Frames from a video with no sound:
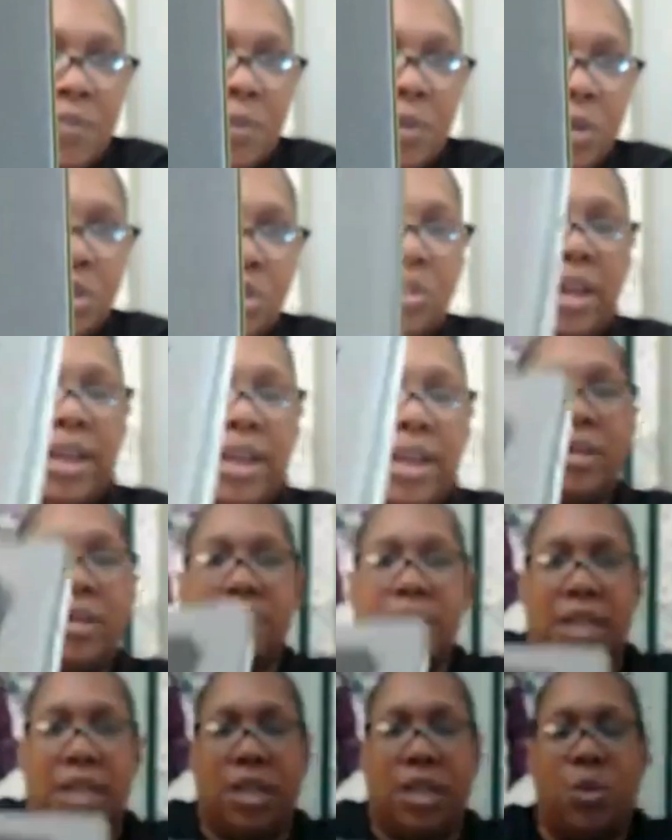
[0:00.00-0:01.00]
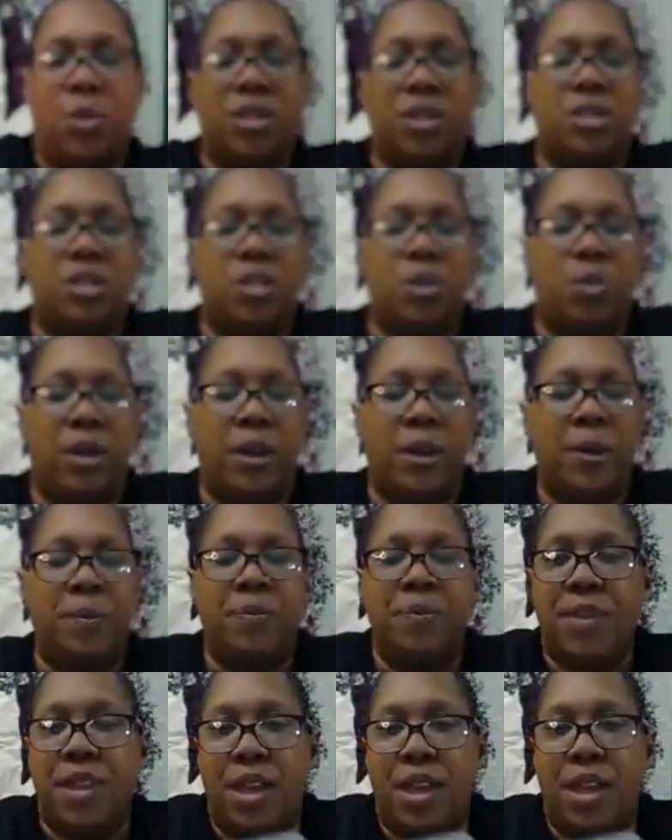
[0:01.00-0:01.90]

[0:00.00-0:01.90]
4 triangles that go with the square,